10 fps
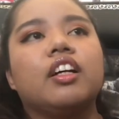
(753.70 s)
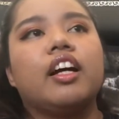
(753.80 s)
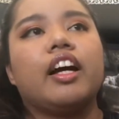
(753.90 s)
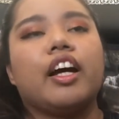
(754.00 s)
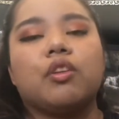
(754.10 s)

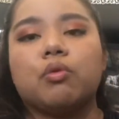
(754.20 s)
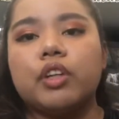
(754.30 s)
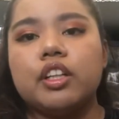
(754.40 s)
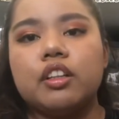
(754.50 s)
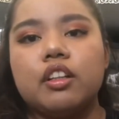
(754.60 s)
and
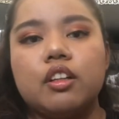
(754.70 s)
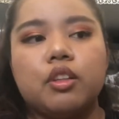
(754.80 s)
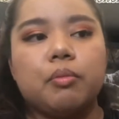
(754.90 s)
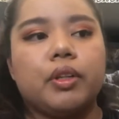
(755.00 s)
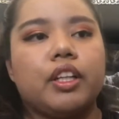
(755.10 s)
win
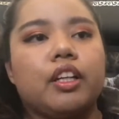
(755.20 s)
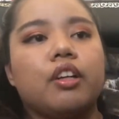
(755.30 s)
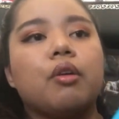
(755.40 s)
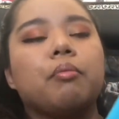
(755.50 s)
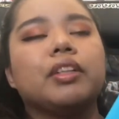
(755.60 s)
the
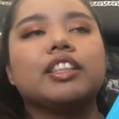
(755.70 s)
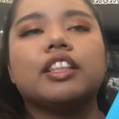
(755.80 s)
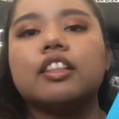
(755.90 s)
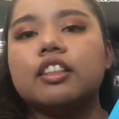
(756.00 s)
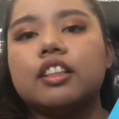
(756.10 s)
money, but
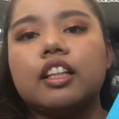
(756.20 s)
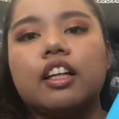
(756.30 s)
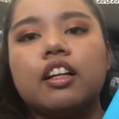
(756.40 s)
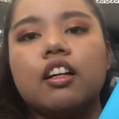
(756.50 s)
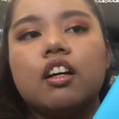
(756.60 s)

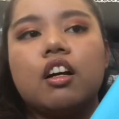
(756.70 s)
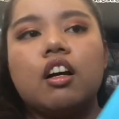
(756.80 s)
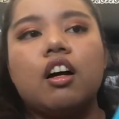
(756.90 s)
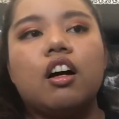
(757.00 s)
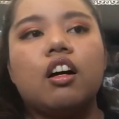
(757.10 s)
suddenly
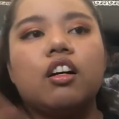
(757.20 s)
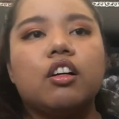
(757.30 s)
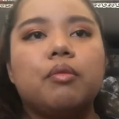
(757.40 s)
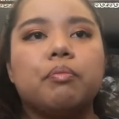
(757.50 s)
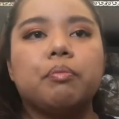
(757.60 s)

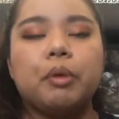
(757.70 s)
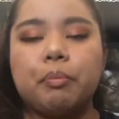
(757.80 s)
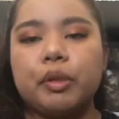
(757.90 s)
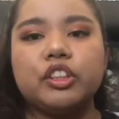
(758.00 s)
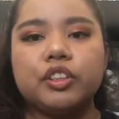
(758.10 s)
a
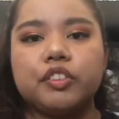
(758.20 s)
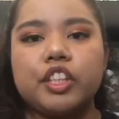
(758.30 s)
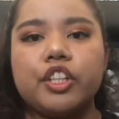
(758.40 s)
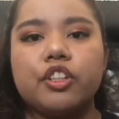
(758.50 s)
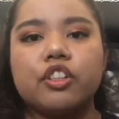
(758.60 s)
bunch of
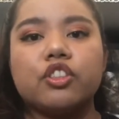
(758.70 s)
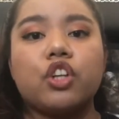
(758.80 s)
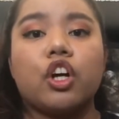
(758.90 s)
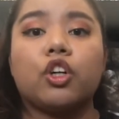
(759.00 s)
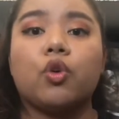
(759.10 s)
seniors
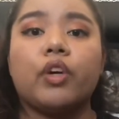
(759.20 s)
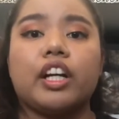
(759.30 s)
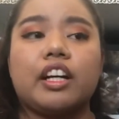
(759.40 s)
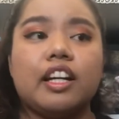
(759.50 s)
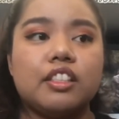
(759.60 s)
are going
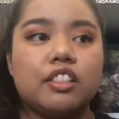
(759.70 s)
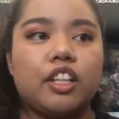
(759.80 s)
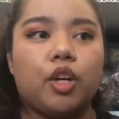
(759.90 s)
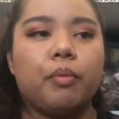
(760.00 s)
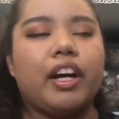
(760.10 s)
against
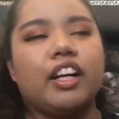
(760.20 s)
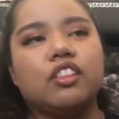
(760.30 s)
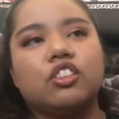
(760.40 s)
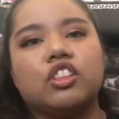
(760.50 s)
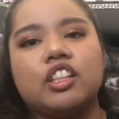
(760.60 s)
him,
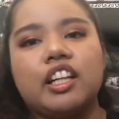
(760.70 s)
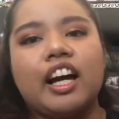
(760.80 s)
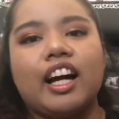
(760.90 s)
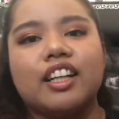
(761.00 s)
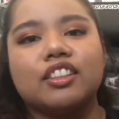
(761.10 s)
and she
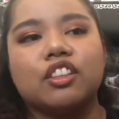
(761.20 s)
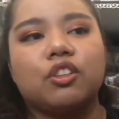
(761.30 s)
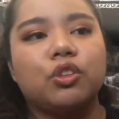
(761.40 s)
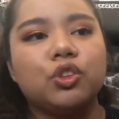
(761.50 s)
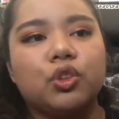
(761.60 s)
has
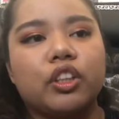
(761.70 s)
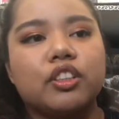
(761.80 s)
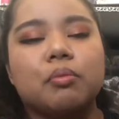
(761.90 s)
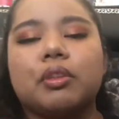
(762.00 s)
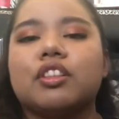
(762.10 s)
no
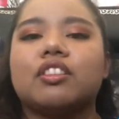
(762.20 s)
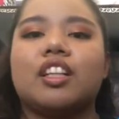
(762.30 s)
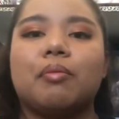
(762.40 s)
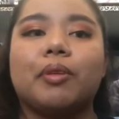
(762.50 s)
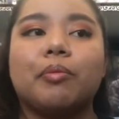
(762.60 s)
choice but to
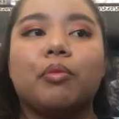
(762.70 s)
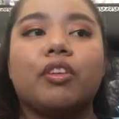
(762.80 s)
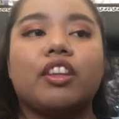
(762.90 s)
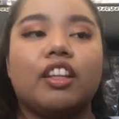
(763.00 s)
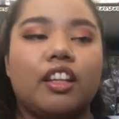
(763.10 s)
team up
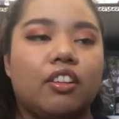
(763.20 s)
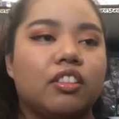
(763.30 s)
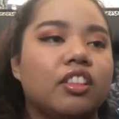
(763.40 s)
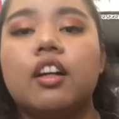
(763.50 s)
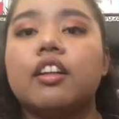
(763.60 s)
with
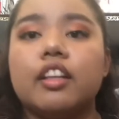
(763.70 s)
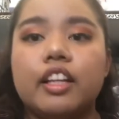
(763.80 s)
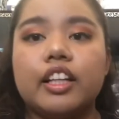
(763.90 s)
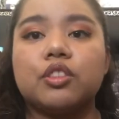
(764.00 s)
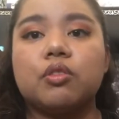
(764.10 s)
Neil. The
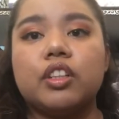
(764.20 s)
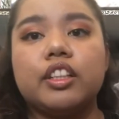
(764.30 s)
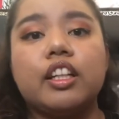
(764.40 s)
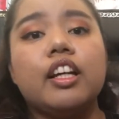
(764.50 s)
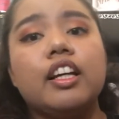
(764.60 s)
next
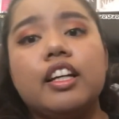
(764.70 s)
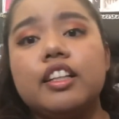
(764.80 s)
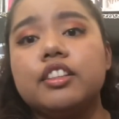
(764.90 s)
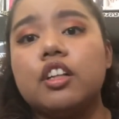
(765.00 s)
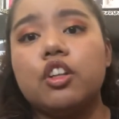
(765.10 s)
one
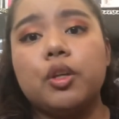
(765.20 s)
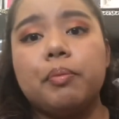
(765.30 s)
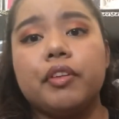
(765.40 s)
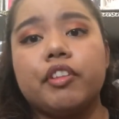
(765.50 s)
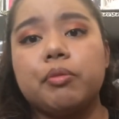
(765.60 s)
is The
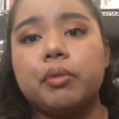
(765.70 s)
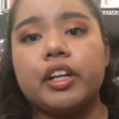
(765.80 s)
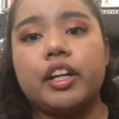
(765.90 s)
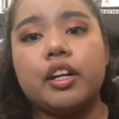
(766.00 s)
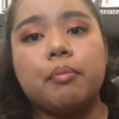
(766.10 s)
Perfect
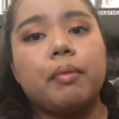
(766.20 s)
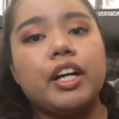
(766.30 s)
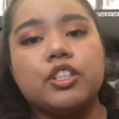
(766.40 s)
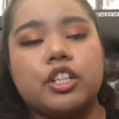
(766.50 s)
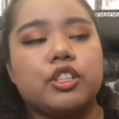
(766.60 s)
Play
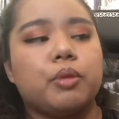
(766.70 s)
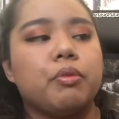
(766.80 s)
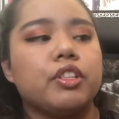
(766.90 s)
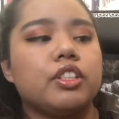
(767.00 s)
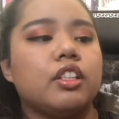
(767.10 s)
by J C
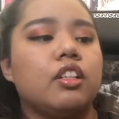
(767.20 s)
Burton.